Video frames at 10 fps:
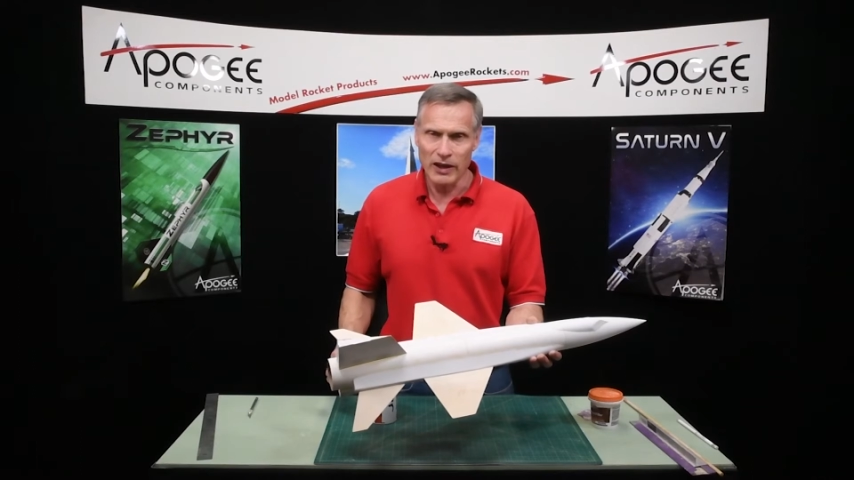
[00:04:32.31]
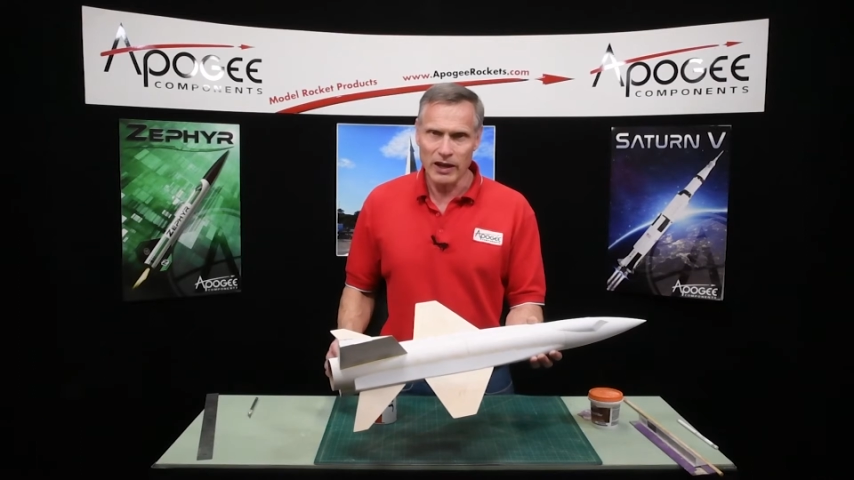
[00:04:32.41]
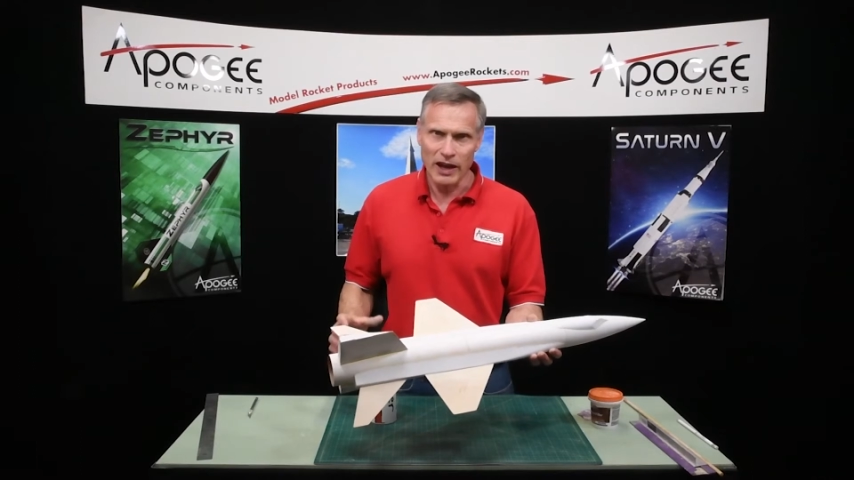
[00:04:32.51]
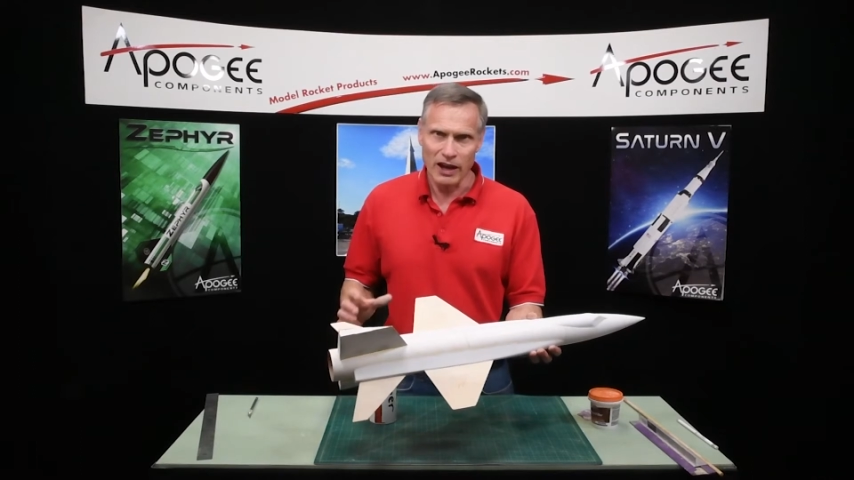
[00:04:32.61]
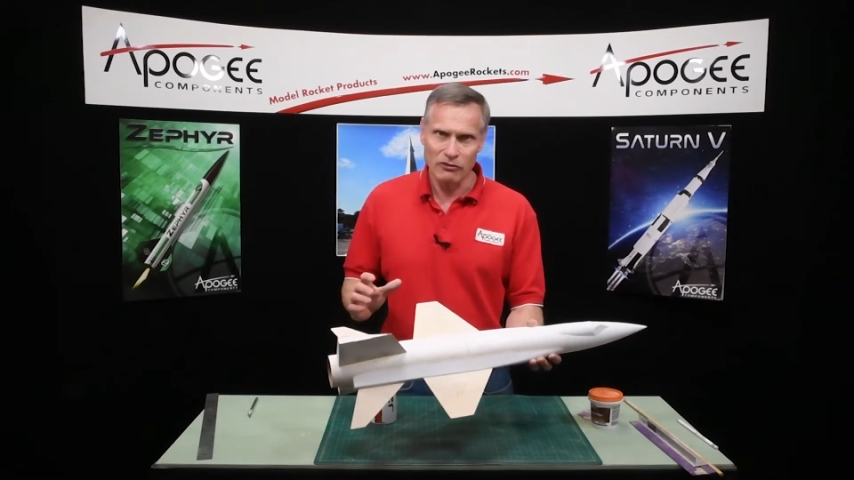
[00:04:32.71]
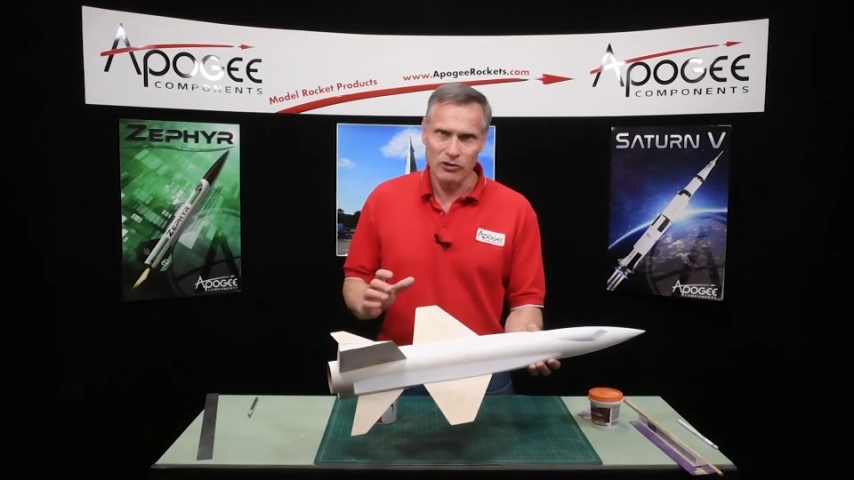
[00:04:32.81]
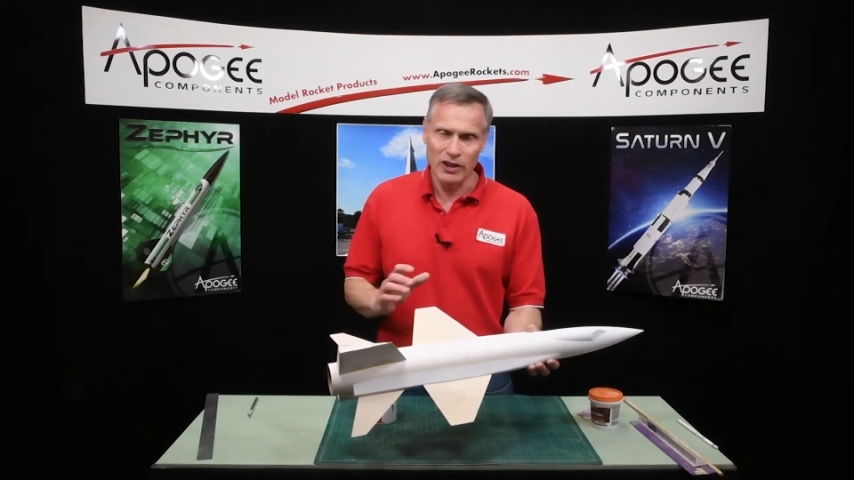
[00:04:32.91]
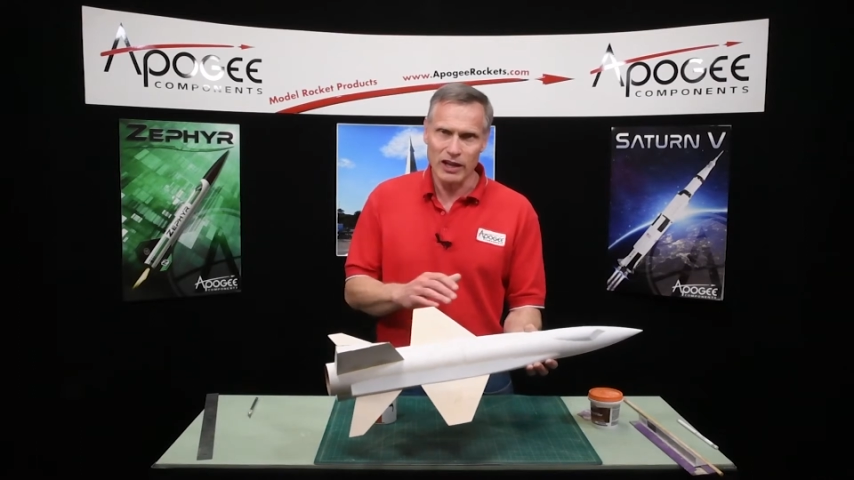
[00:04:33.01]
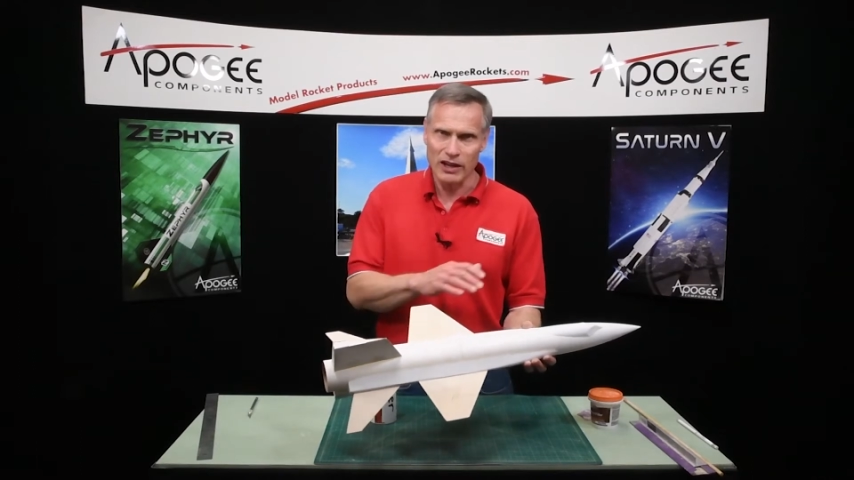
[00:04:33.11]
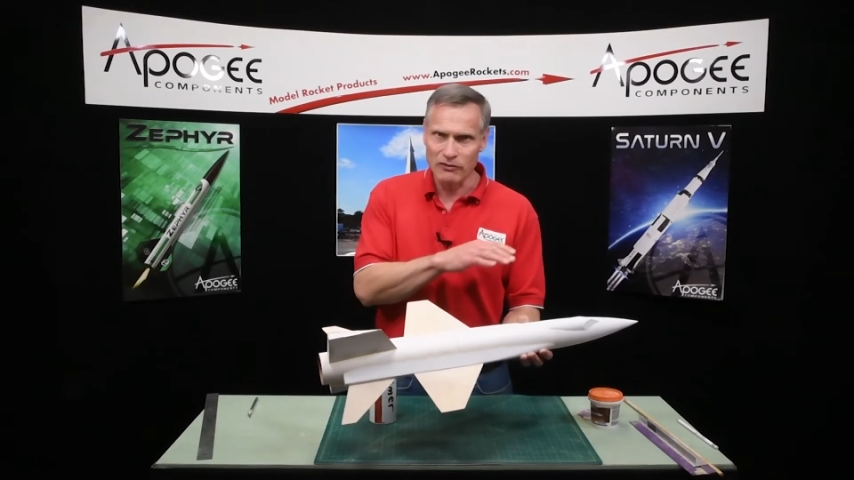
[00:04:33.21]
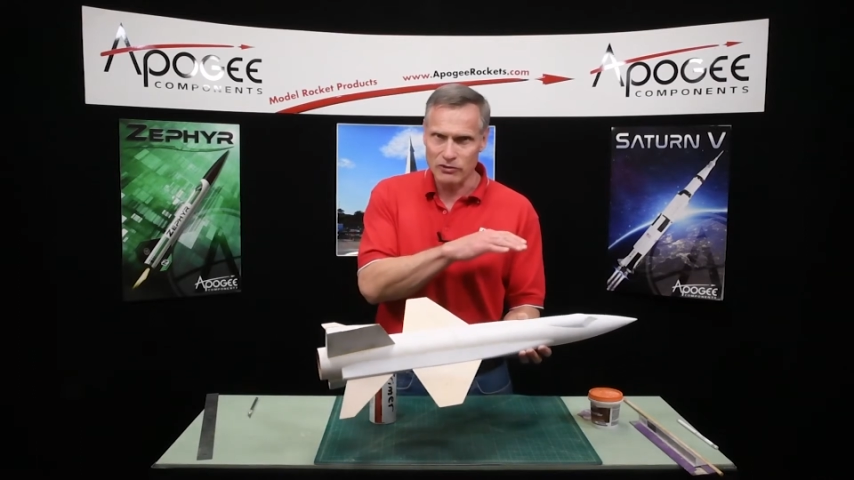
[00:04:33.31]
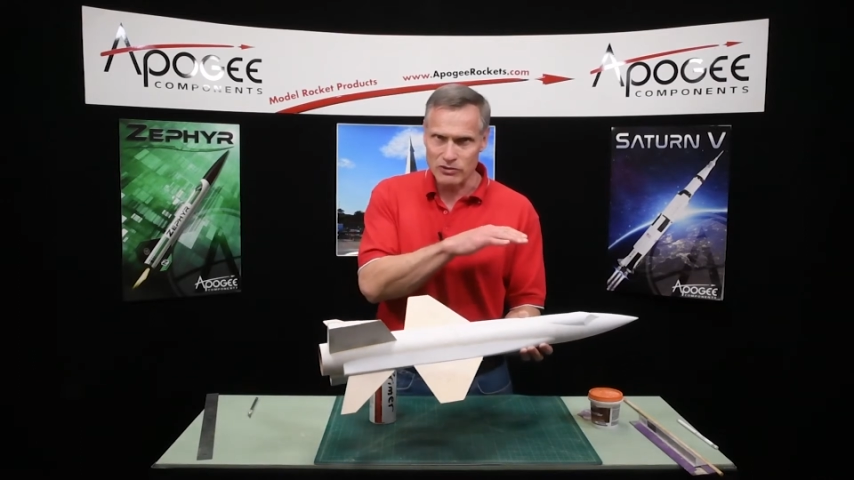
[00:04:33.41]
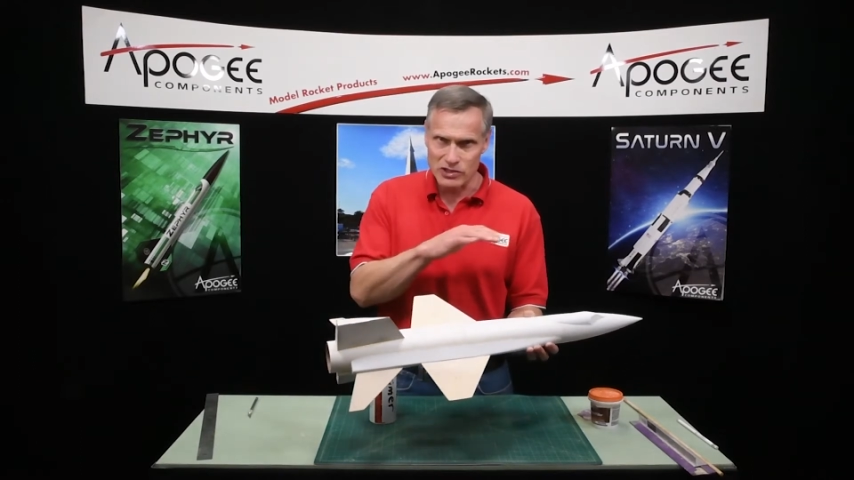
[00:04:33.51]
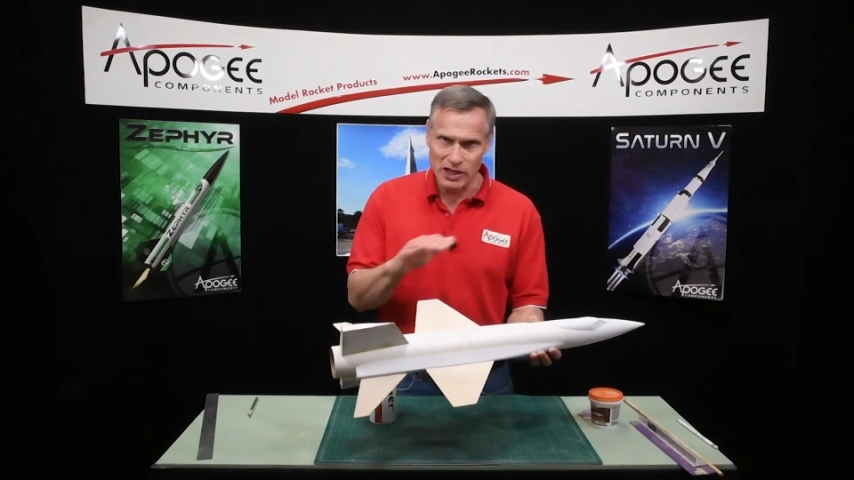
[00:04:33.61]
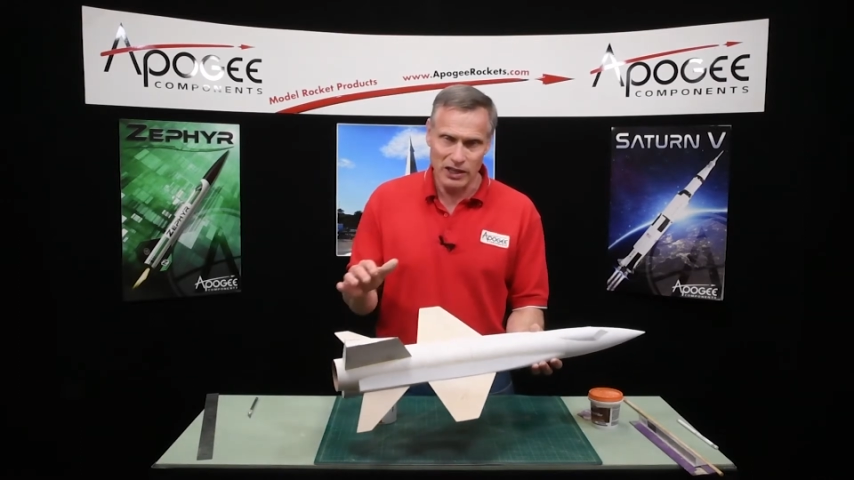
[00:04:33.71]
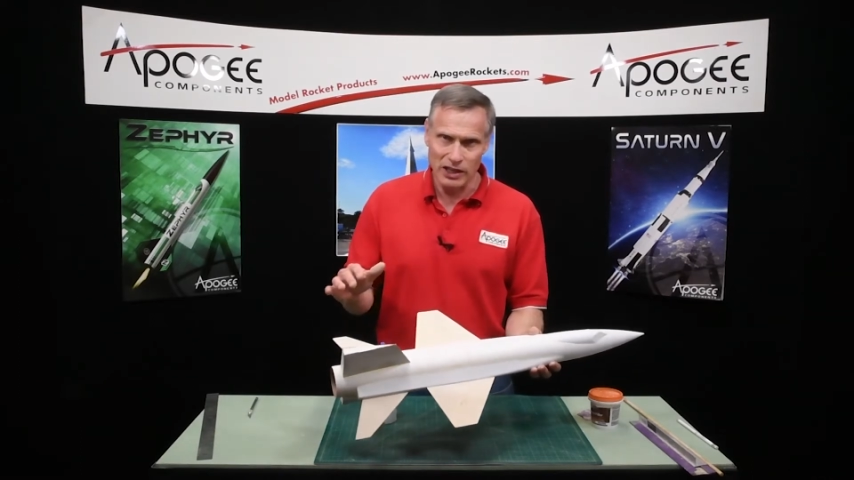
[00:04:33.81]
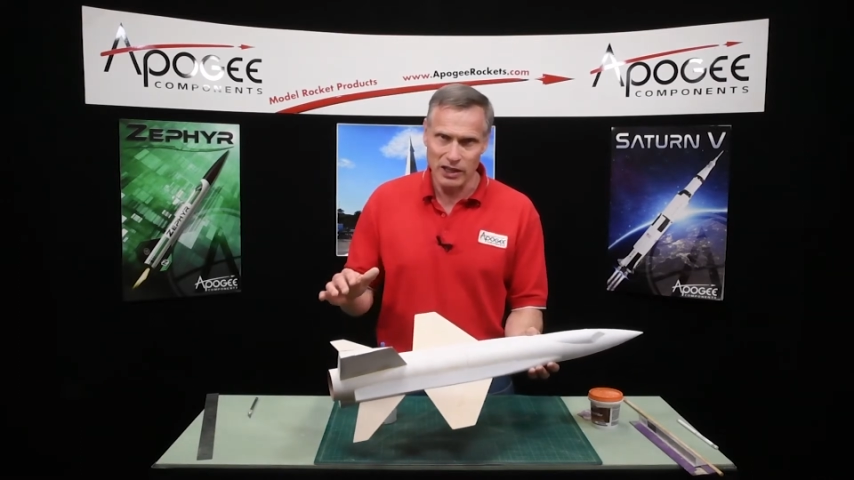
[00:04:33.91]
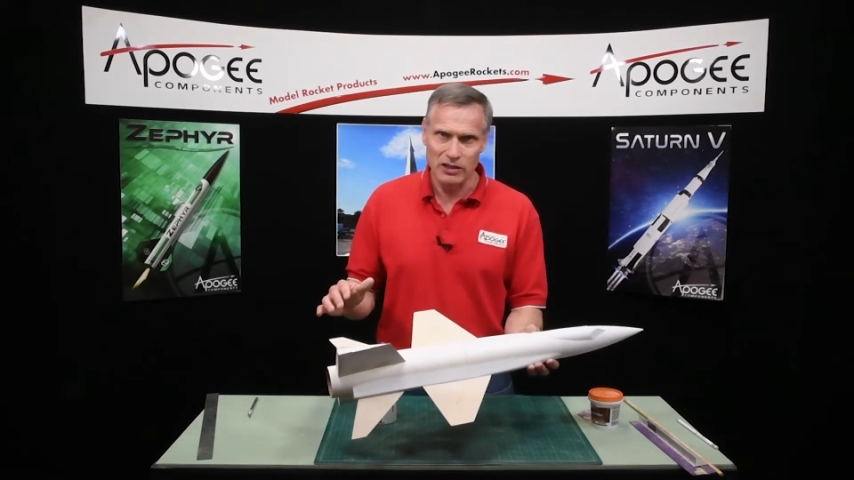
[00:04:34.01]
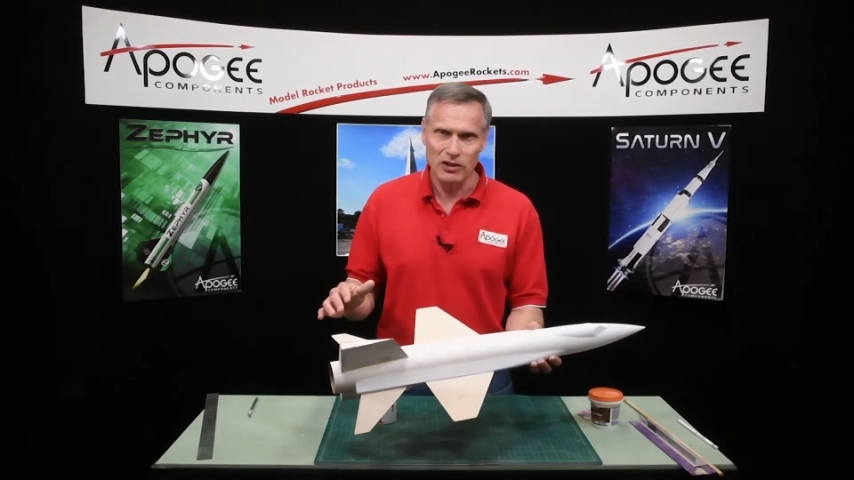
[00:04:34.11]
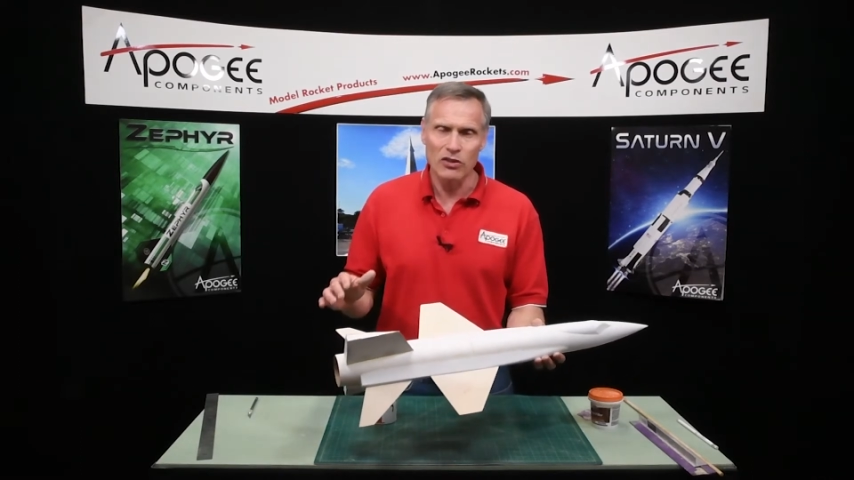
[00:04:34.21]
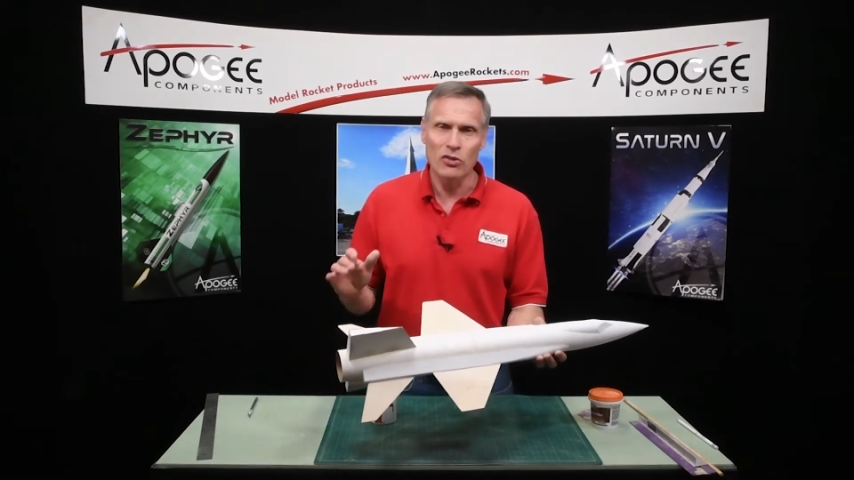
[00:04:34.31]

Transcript: then after that, after sanding it,